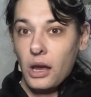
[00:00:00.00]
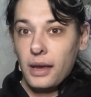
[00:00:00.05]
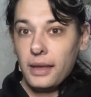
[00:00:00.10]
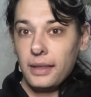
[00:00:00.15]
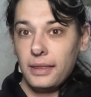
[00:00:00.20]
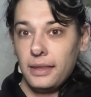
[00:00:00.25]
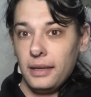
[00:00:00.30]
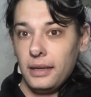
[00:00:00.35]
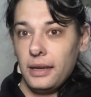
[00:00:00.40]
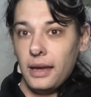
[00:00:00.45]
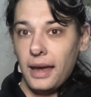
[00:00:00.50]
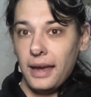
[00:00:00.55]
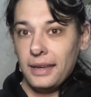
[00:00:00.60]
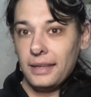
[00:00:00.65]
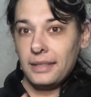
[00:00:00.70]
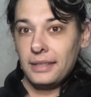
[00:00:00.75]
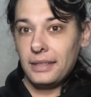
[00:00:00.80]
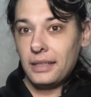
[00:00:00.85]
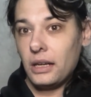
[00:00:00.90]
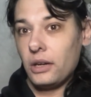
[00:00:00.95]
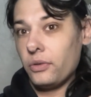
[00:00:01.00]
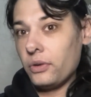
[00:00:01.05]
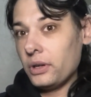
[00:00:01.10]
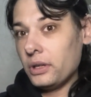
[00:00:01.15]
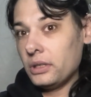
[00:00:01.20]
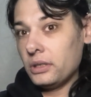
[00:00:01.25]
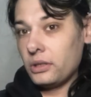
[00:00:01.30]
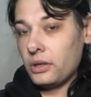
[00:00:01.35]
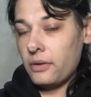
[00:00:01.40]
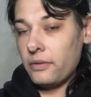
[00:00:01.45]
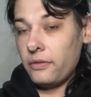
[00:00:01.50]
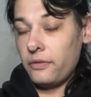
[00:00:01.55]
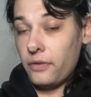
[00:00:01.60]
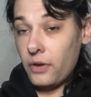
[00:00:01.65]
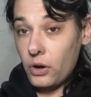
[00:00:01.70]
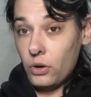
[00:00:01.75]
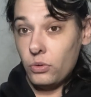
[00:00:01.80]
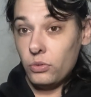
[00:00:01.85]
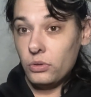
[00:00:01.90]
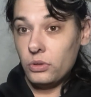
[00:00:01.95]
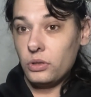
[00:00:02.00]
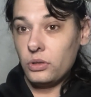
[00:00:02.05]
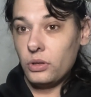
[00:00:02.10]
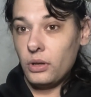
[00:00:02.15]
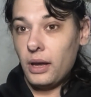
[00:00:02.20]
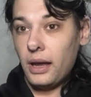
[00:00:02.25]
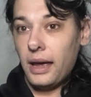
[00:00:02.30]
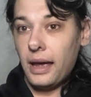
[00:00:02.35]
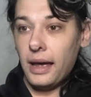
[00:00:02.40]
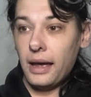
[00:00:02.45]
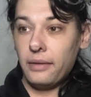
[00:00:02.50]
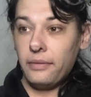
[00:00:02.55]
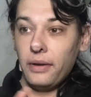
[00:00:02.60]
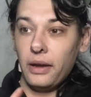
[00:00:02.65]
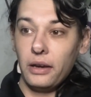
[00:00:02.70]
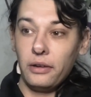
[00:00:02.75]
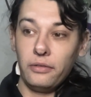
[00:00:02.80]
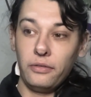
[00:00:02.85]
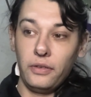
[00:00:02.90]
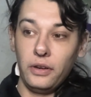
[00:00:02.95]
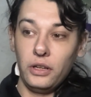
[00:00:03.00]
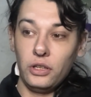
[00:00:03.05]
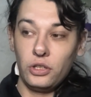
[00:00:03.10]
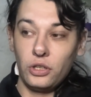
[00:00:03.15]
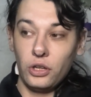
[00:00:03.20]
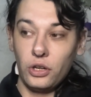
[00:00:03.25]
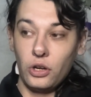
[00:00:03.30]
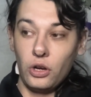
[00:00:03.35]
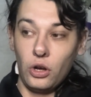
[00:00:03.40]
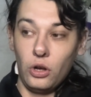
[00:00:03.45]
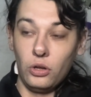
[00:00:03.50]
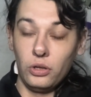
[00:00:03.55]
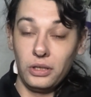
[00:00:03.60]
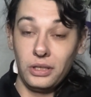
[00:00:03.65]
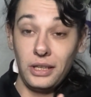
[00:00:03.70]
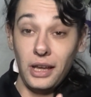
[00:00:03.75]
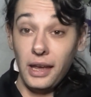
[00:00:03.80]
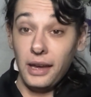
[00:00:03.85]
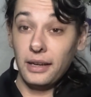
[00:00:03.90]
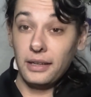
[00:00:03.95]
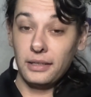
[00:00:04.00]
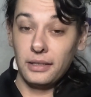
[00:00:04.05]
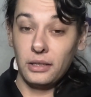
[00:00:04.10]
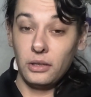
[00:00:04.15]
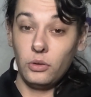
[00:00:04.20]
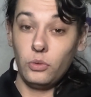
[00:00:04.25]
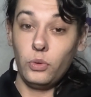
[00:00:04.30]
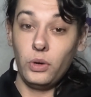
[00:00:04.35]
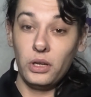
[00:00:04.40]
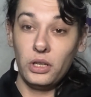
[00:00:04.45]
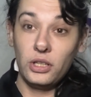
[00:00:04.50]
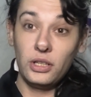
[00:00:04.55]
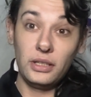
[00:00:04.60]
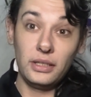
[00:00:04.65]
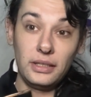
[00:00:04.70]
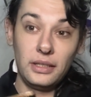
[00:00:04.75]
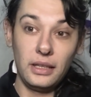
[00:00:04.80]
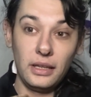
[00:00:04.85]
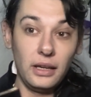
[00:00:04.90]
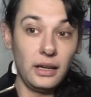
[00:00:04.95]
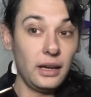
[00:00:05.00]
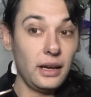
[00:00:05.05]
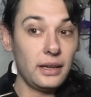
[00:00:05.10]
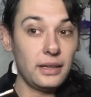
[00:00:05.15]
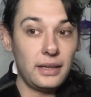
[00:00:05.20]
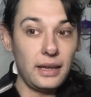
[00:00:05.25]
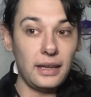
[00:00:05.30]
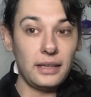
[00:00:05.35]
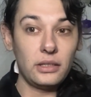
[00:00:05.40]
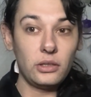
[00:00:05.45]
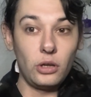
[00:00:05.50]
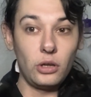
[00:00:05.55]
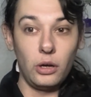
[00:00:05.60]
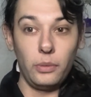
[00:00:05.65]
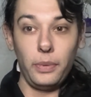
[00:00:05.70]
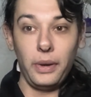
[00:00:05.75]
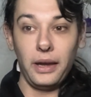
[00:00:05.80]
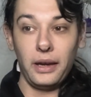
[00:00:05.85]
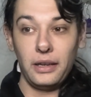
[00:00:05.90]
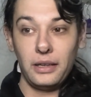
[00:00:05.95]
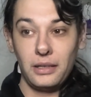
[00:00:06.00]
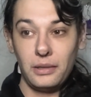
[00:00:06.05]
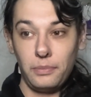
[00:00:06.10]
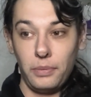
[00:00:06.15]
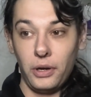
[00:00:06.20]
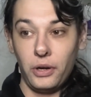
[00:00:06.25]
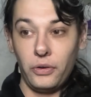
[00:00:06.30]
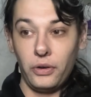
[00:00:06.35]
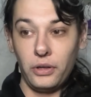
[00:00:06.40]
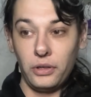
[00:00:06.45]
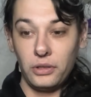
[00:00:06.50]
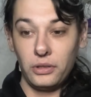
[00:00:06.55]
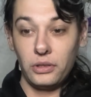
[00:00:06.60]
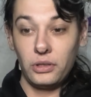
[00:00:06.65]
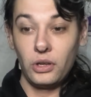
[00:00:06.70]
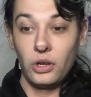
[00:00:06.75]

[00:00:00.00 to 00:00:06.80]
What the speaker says: the S-series phones have a feature called DeX, which is the desktop experience.